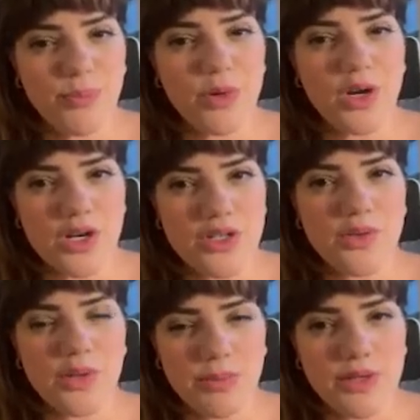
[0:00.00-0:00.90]
rehearsal
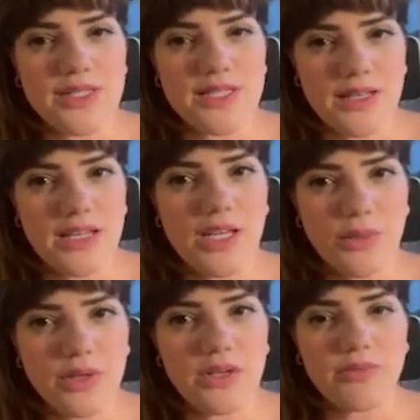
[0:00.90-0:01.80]
in person, it
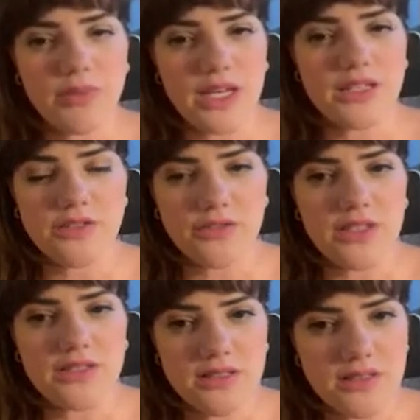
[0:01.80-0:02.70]
would have made a
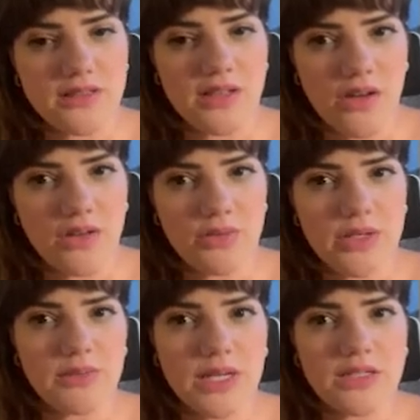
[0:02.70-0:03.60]
difference, it would
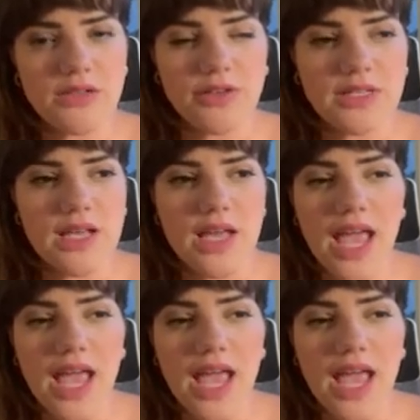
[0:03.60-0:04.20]
have made a difference.